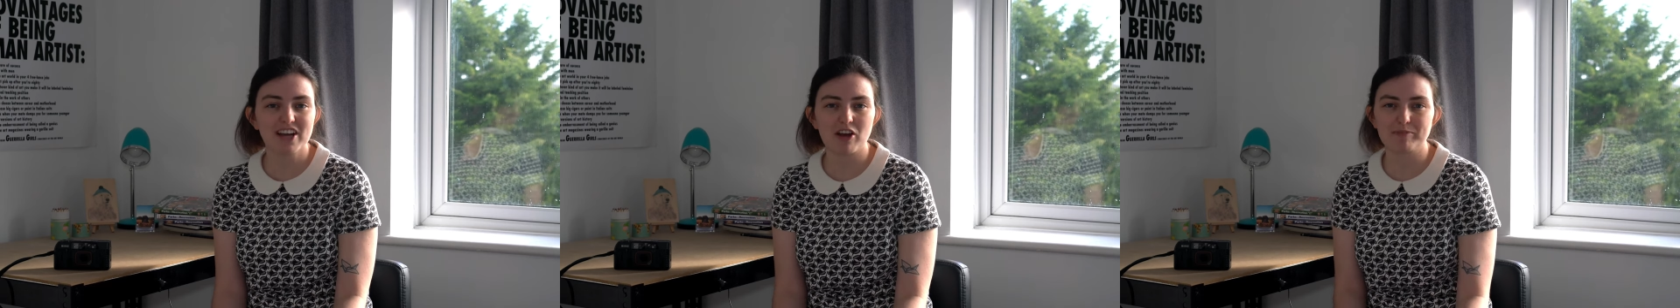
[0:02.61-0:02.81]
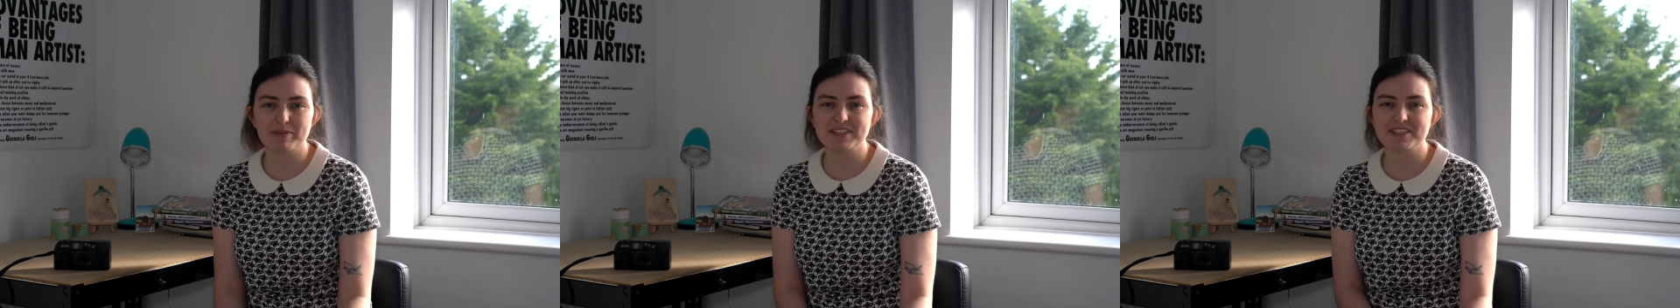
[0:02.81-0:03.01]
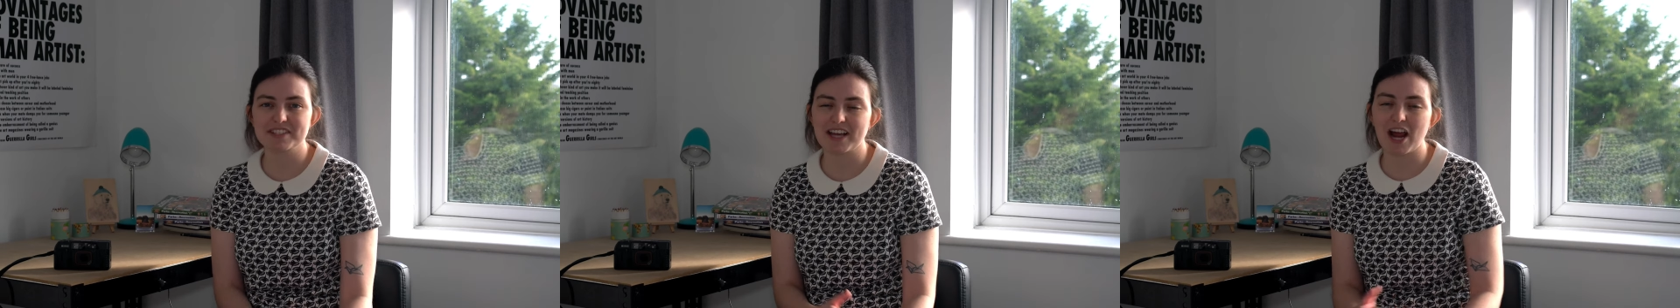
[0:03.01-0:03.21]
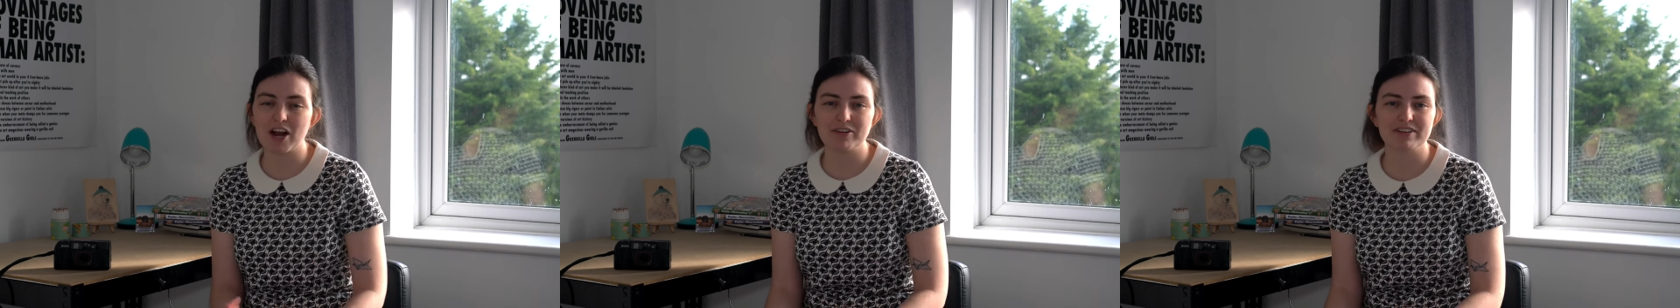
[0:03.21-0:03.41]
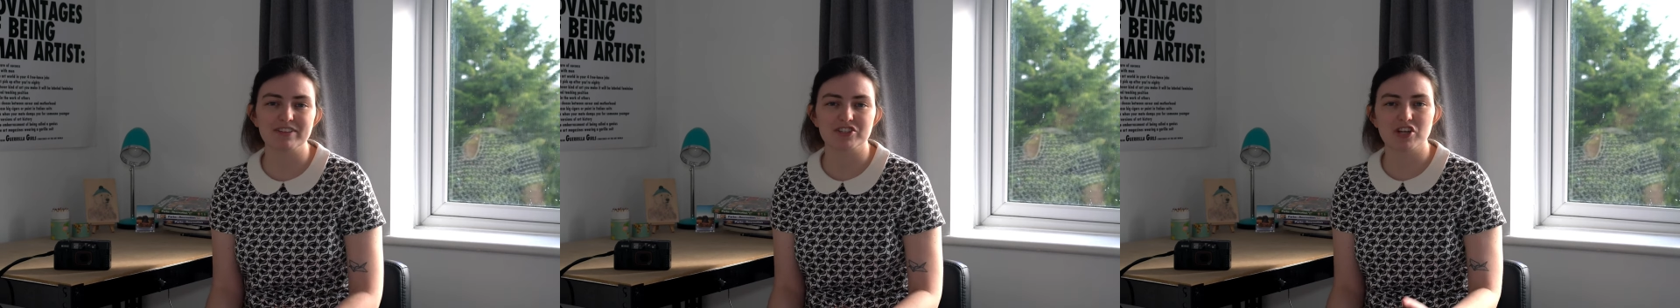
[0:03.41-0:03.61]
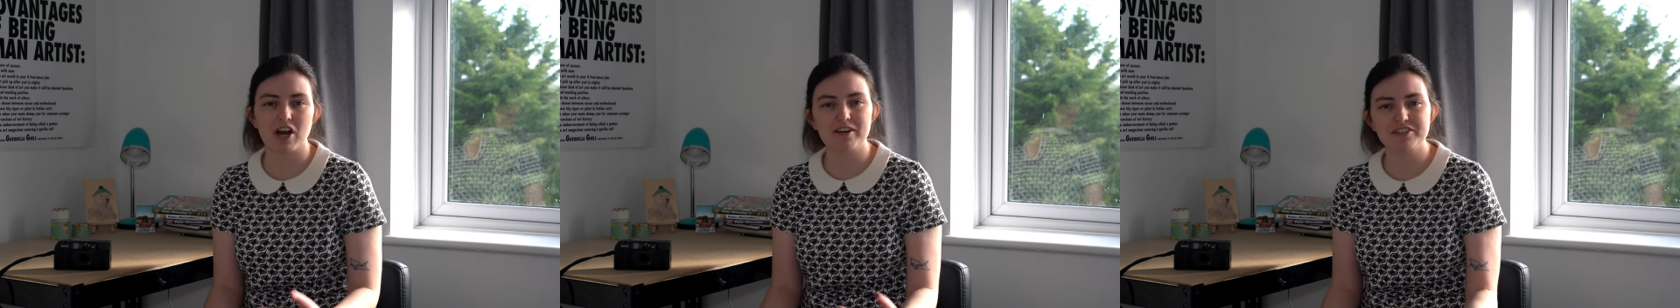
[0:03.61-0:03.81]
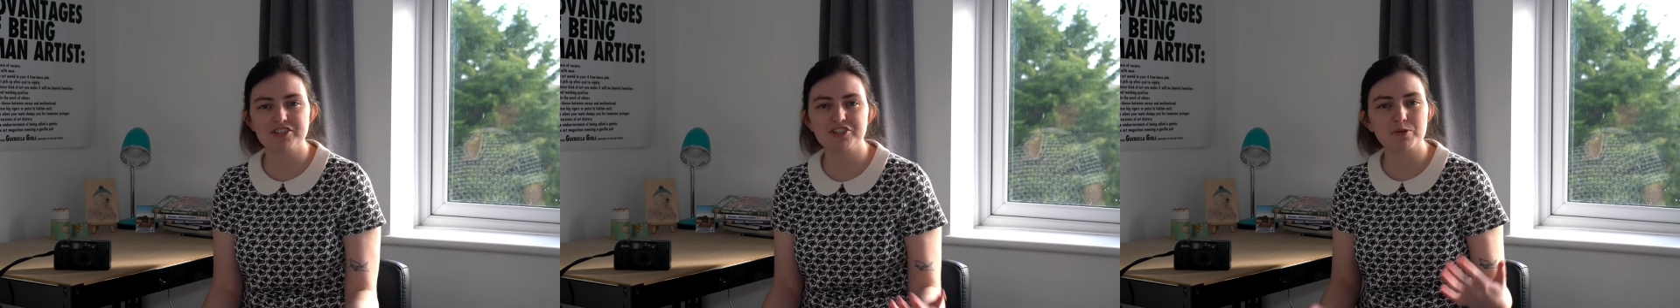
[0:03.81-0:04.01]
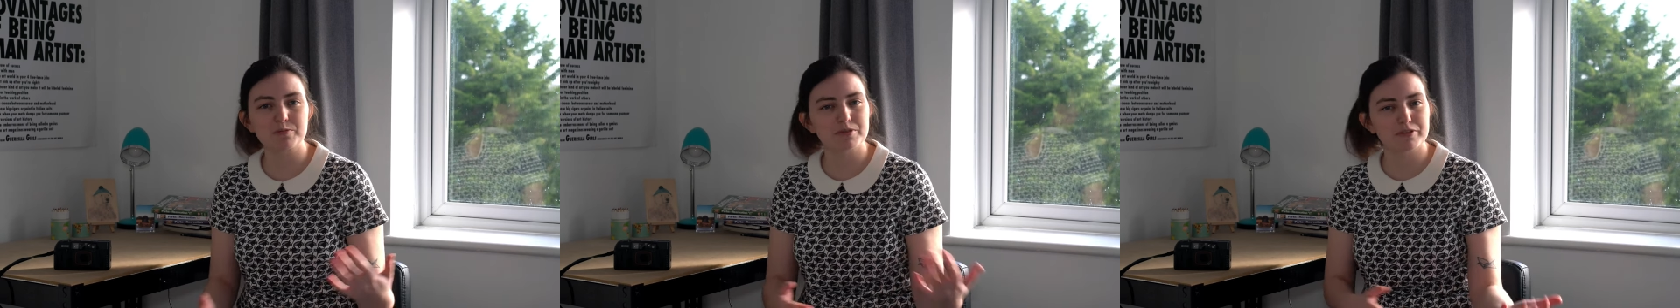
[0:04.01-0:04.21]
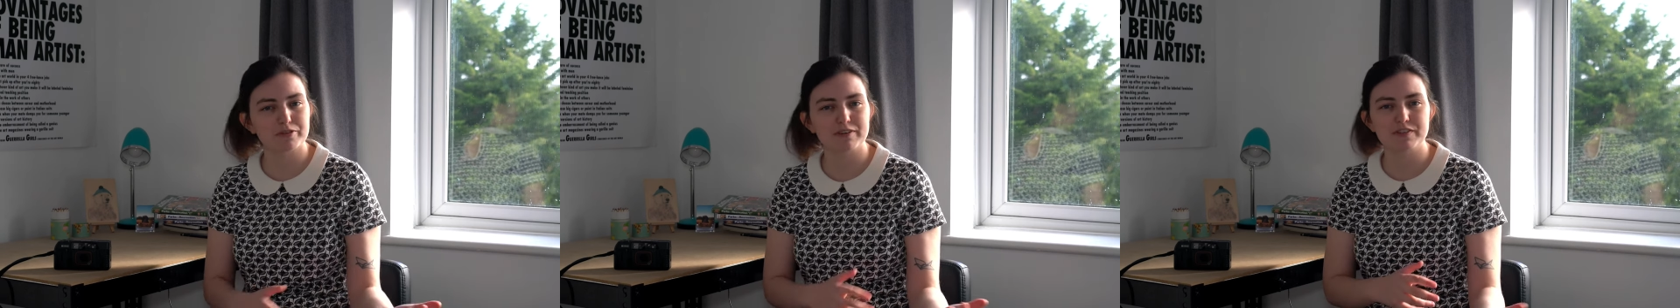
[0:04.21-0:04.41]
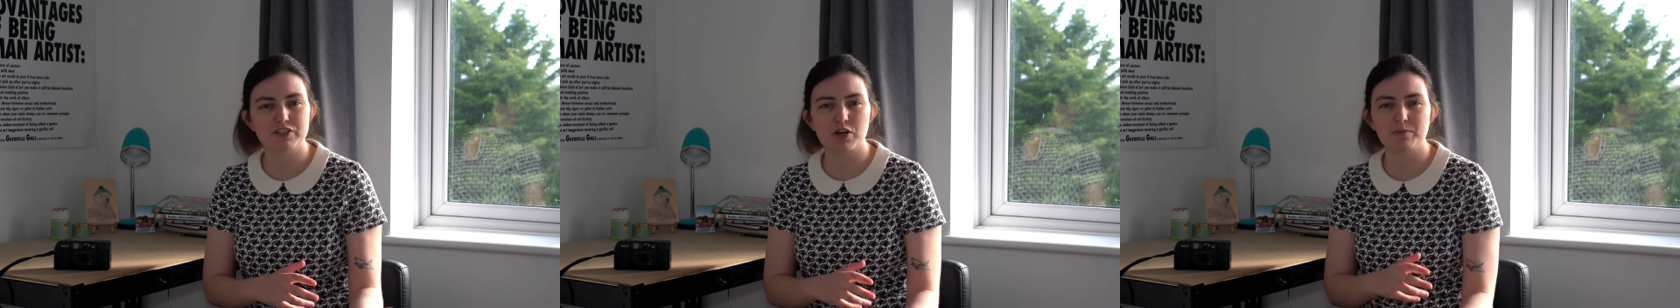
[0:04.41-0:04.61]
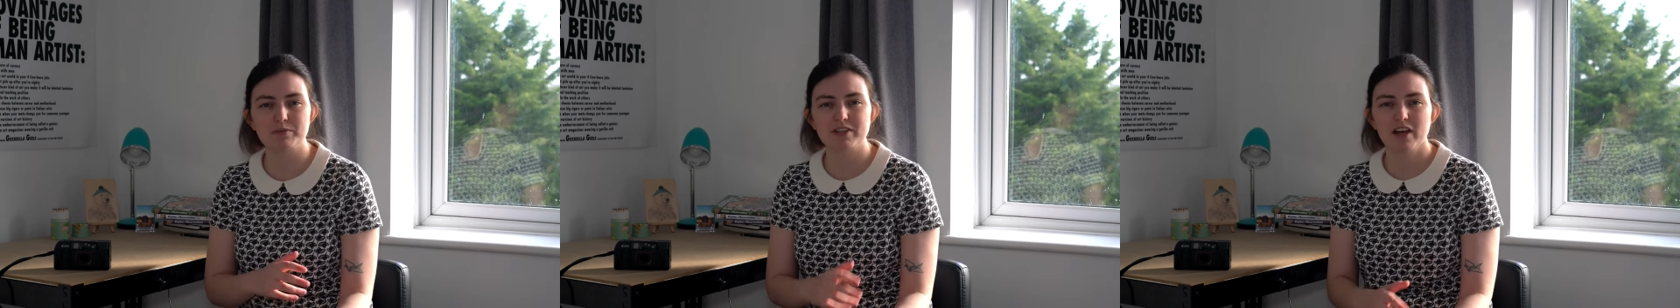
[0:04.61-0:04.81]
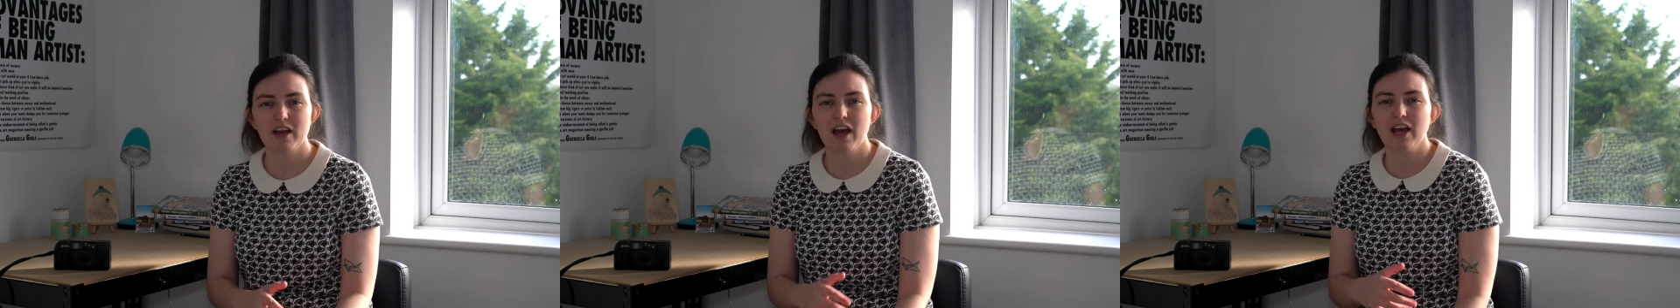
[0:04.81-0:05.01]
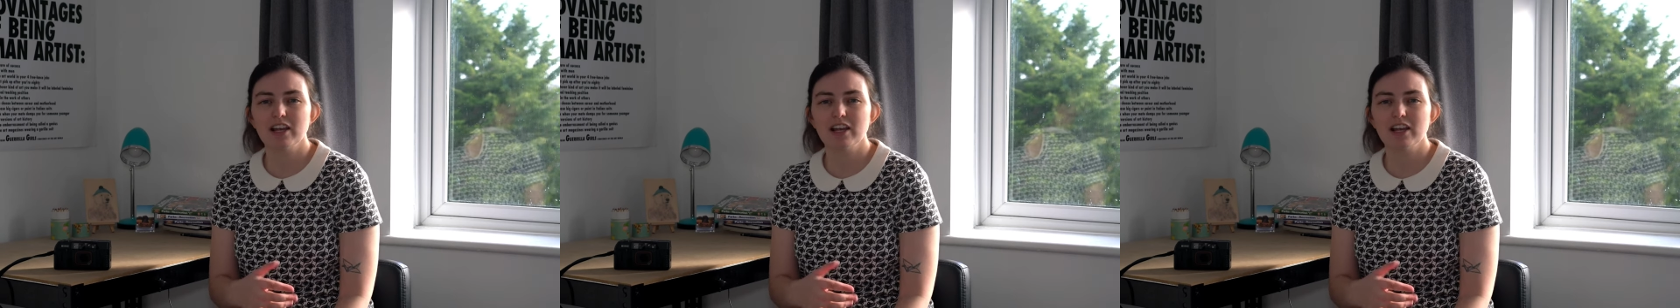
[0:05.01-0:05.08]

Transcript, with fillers: I've been scouring the charity shops, thrift shops,